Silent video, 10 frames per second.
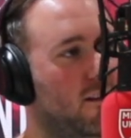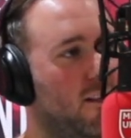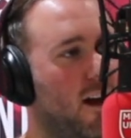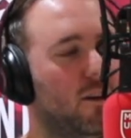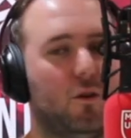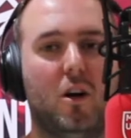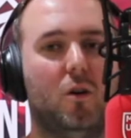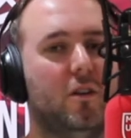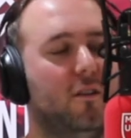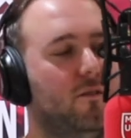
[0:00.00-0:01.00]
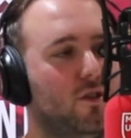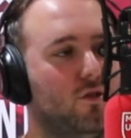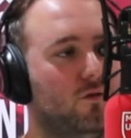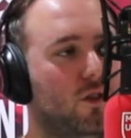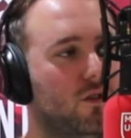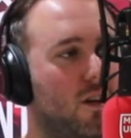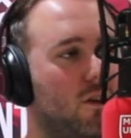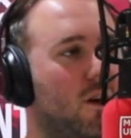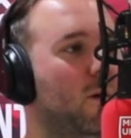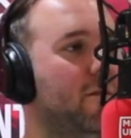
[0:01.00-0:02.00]
I don't know the official rules. I
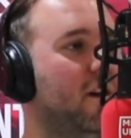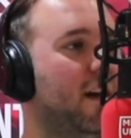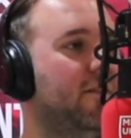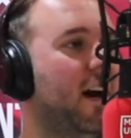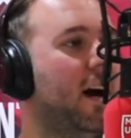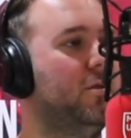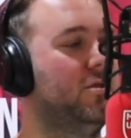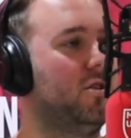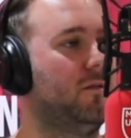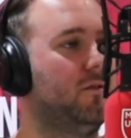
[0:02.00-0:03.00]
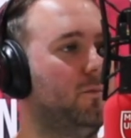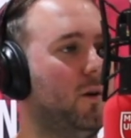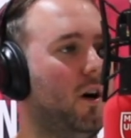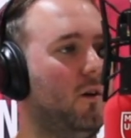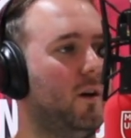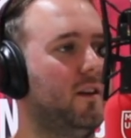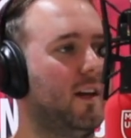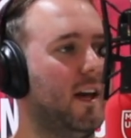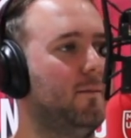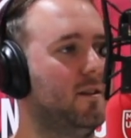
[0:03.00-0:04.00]
don't know whether if it happens off the ball when the
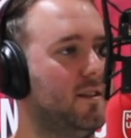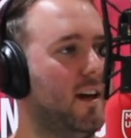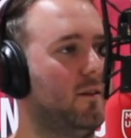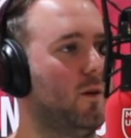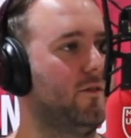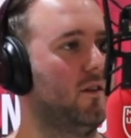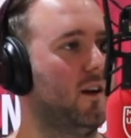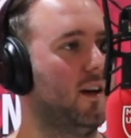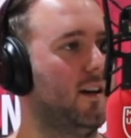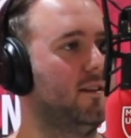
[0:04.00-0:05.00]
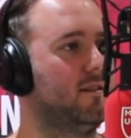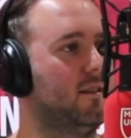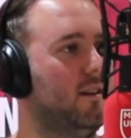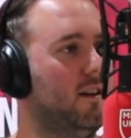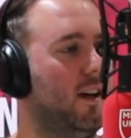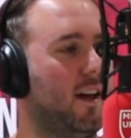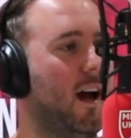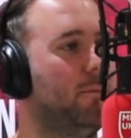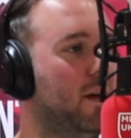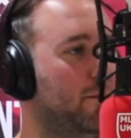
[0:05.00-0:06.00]
game is dead, whether it
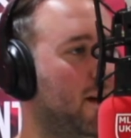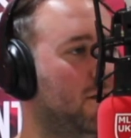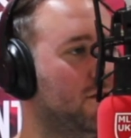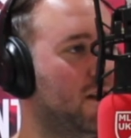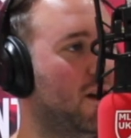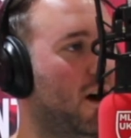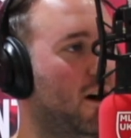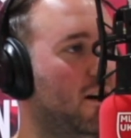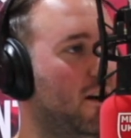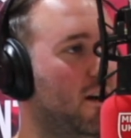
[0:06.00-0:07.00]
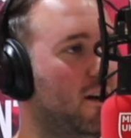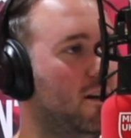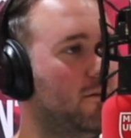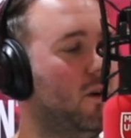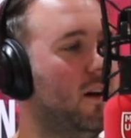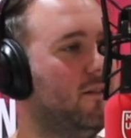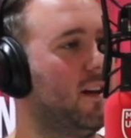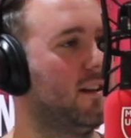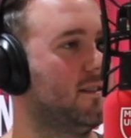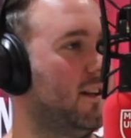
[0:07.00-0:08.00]
can be a penalty or not. But if
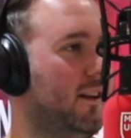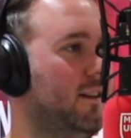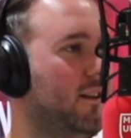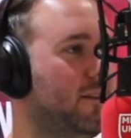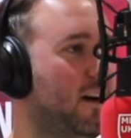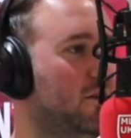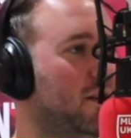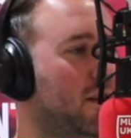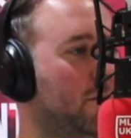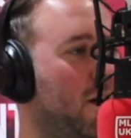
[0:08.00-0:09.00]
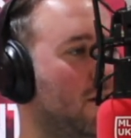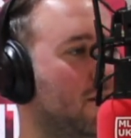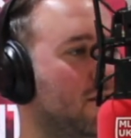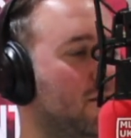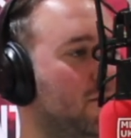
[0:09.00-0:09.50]
that's technically a foul in the box.